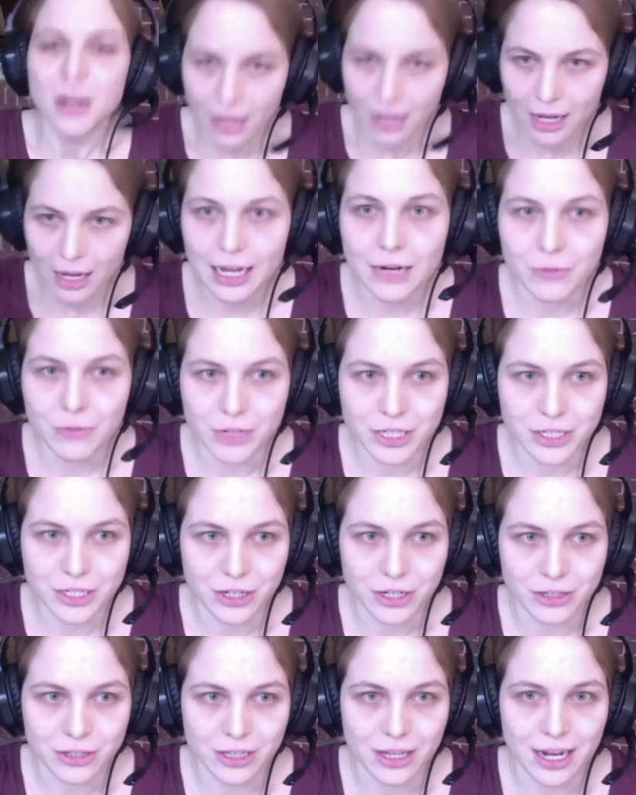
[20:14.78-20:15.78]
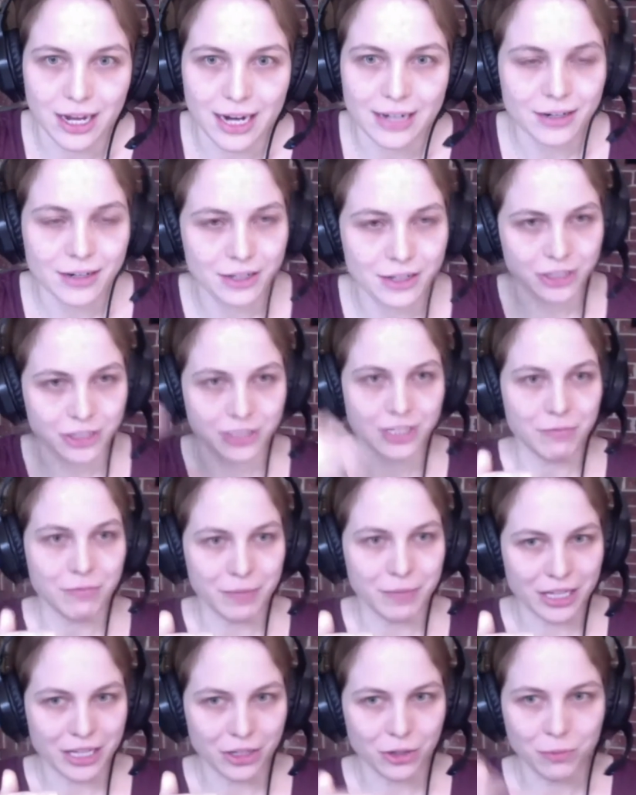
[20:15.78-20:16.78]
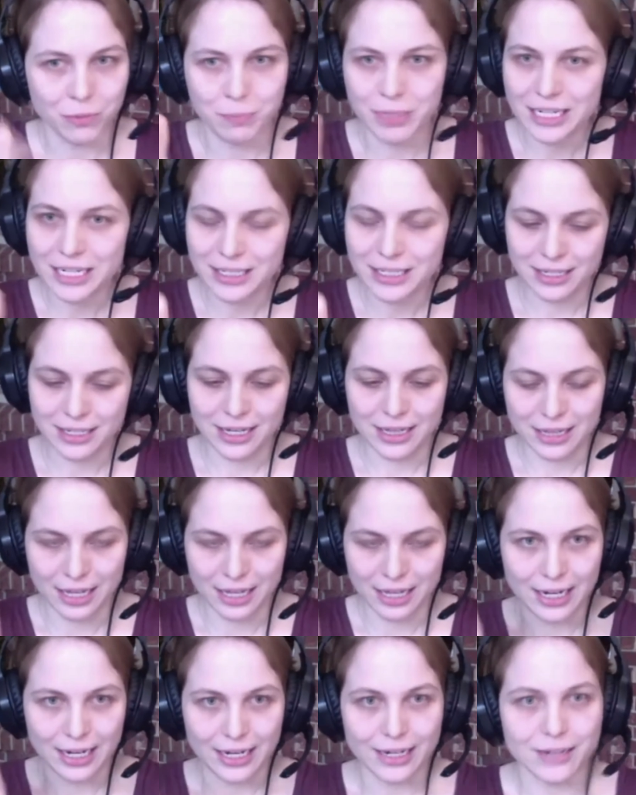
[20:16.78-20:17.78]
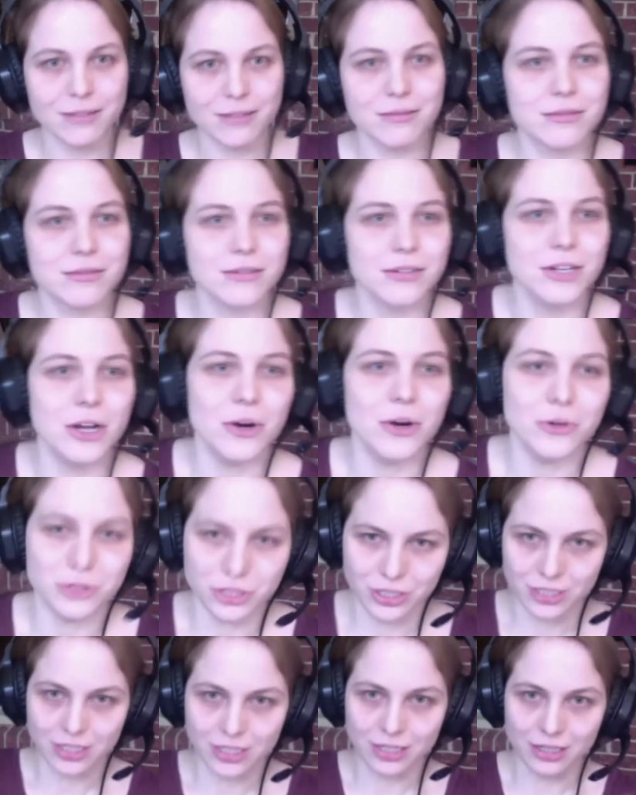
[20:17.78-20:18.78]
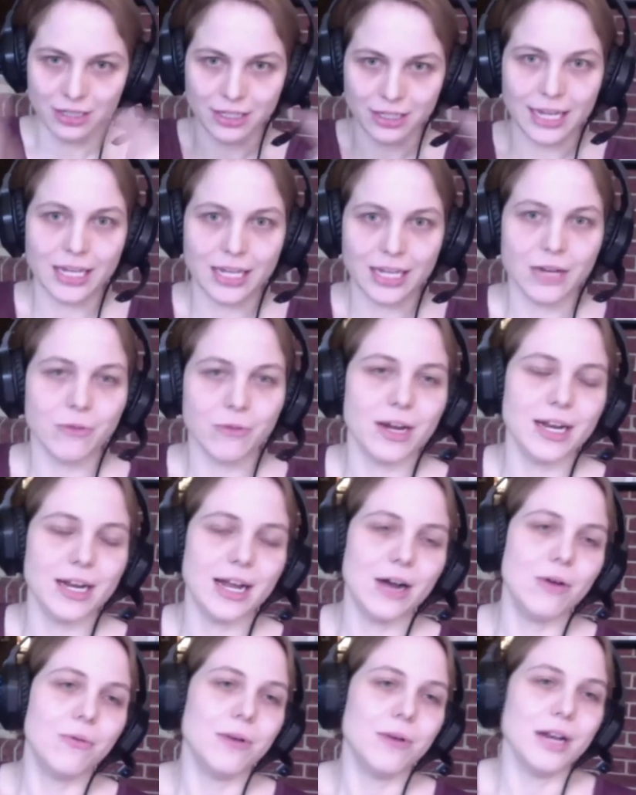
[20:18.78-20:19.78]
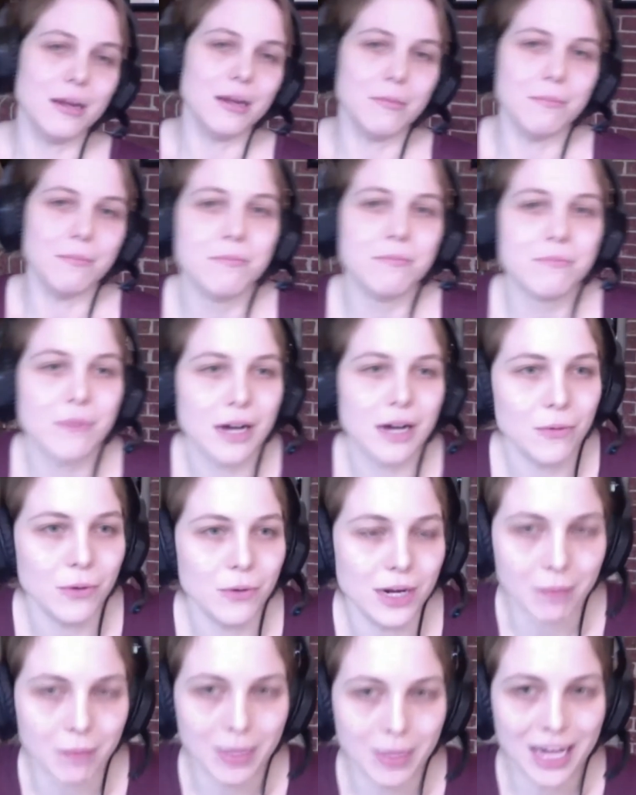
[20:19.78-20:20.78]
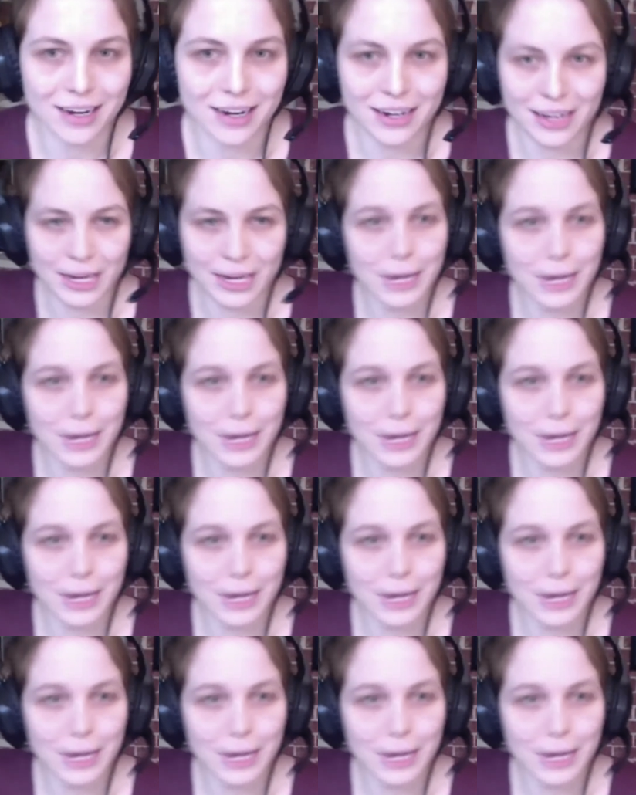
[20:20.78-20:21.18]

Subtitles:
restart the line and just give me a little beat, and then I know just to yank it right out when I'm editing it.